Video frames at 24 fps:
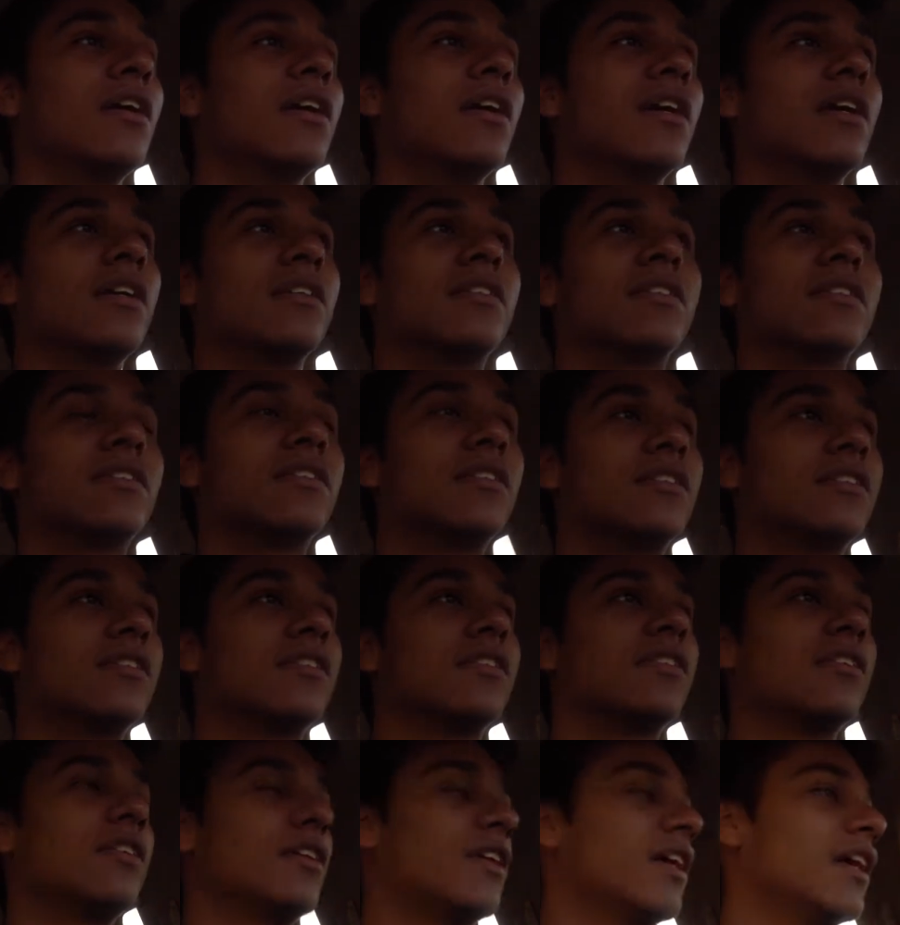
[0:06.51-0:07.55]
It's
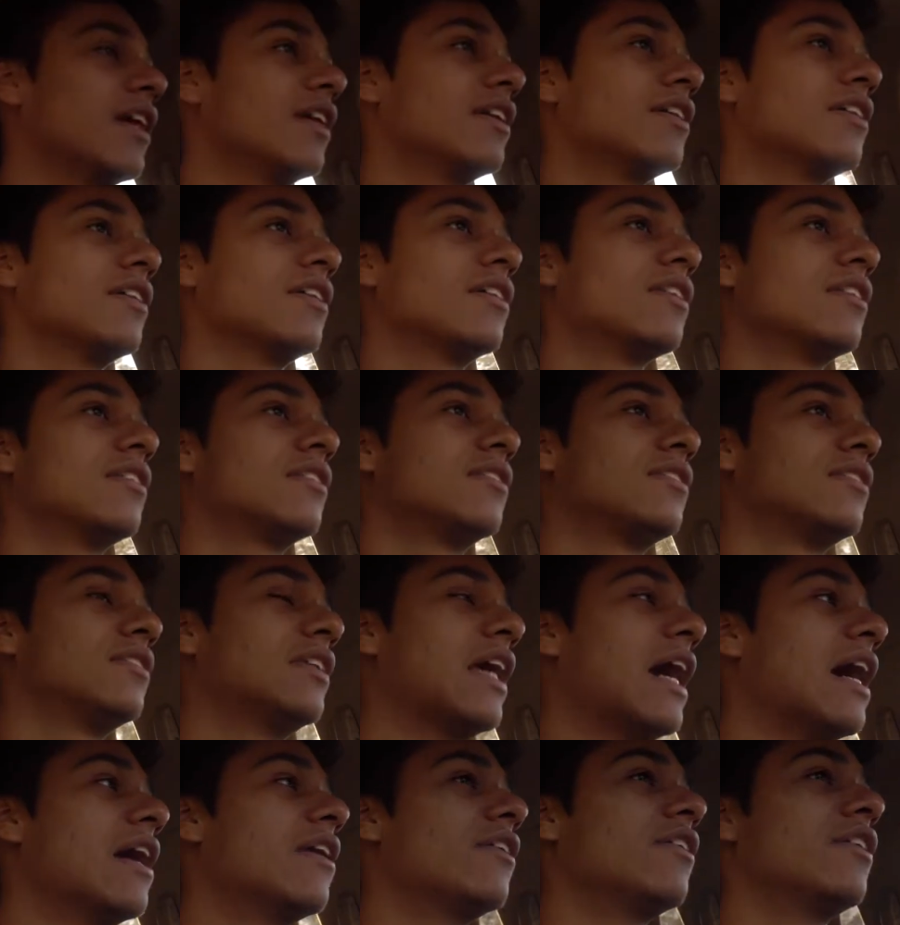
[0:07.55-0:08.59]
today is
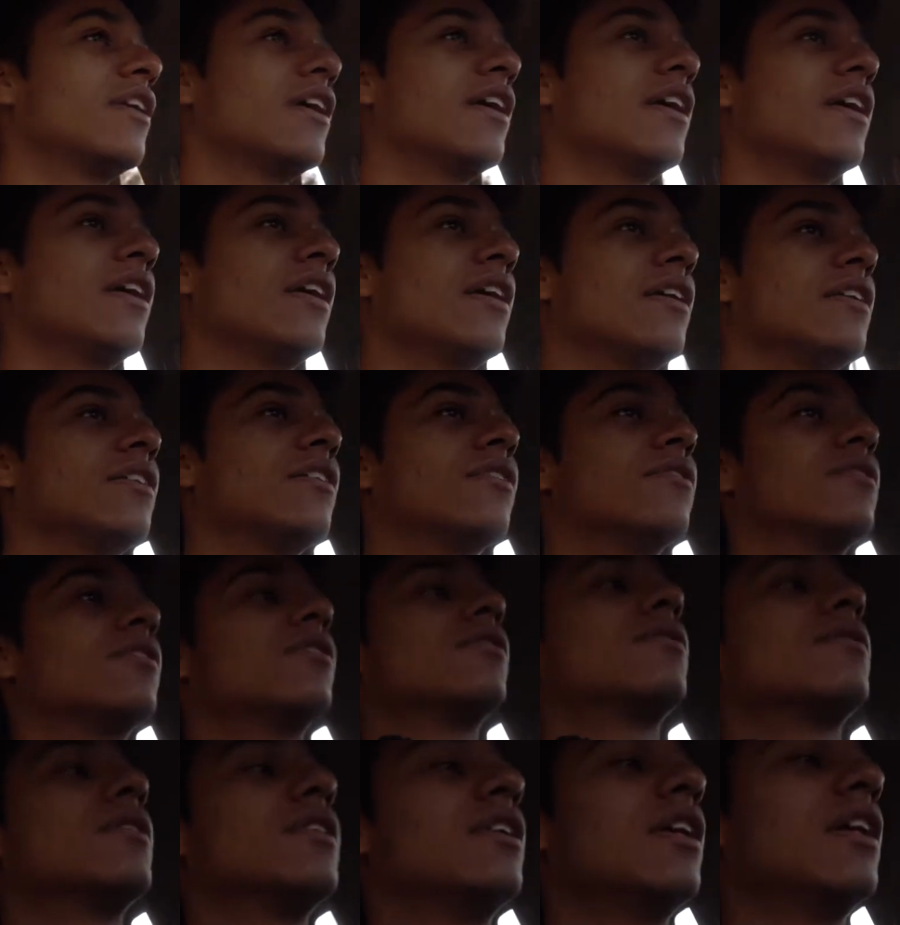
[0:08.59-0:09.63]
Saturday, don't
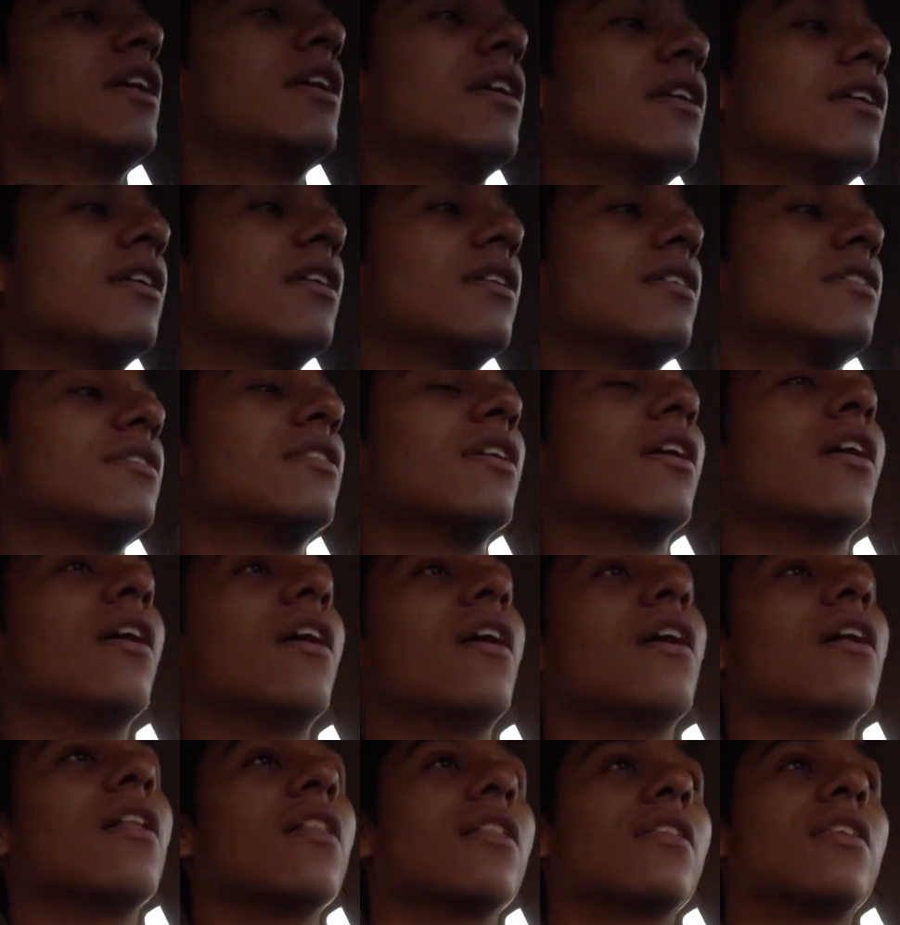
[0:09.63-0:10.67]
know what day it is,
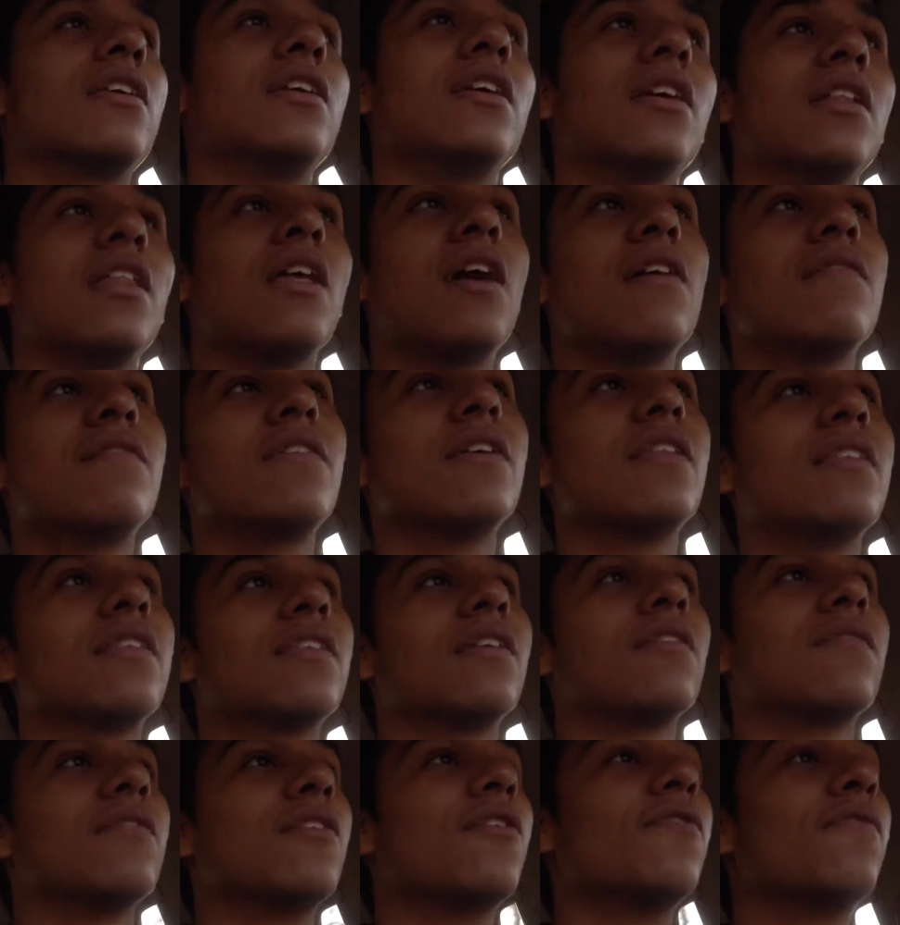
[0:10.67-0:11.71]
oh, the 11th
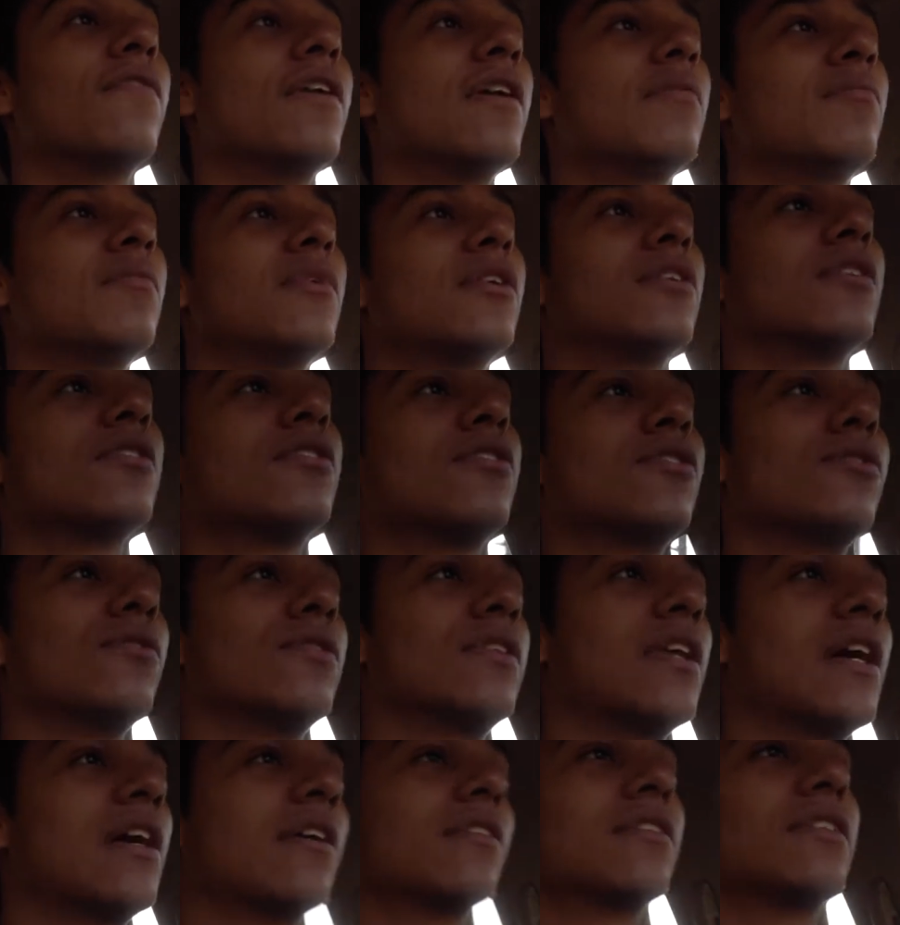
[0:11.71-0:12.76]
of November
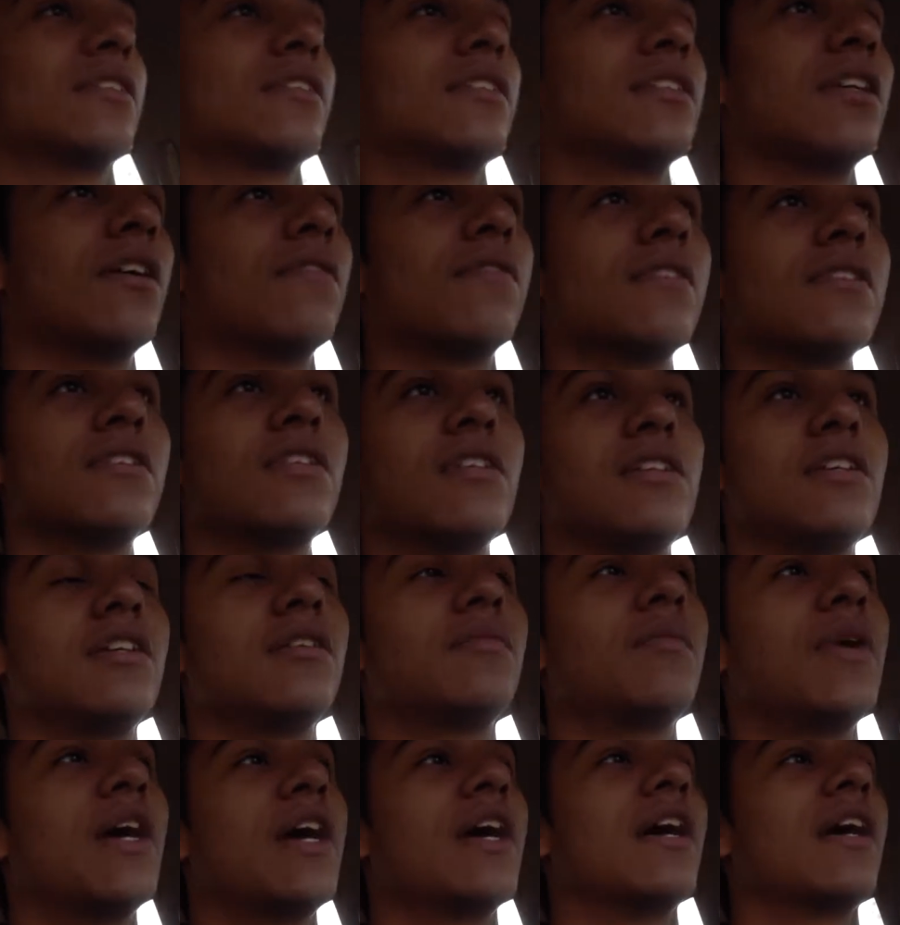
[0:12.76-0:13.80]

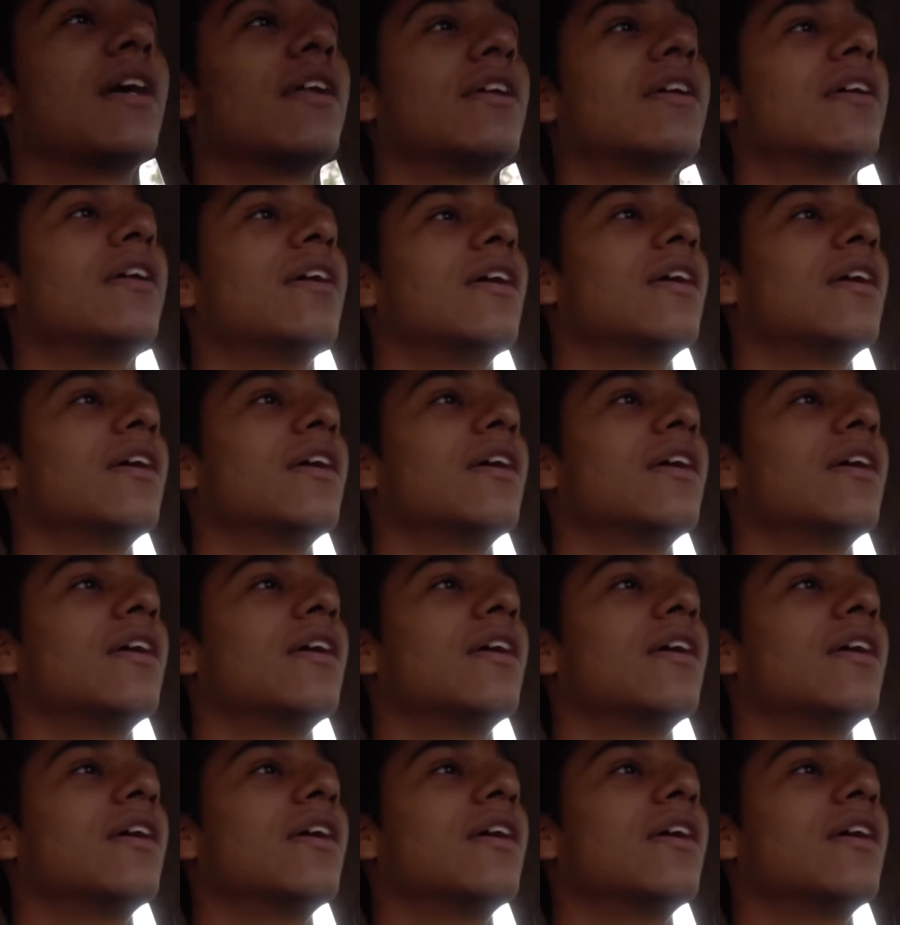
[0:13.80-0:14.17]
2017 man.